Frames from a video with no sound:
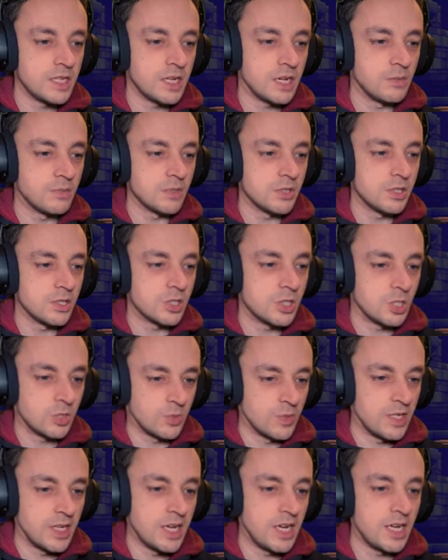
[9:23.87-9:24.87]
comes to
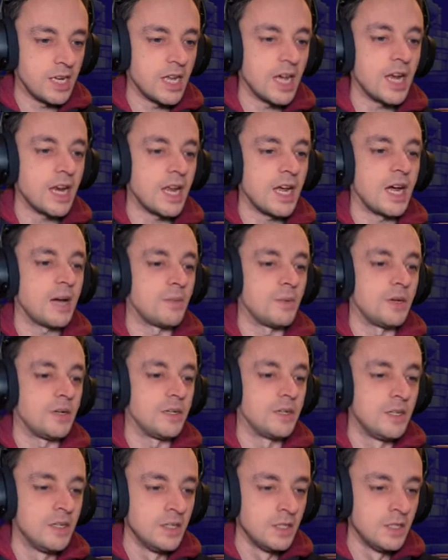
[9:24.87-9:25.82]
swinging that hammer,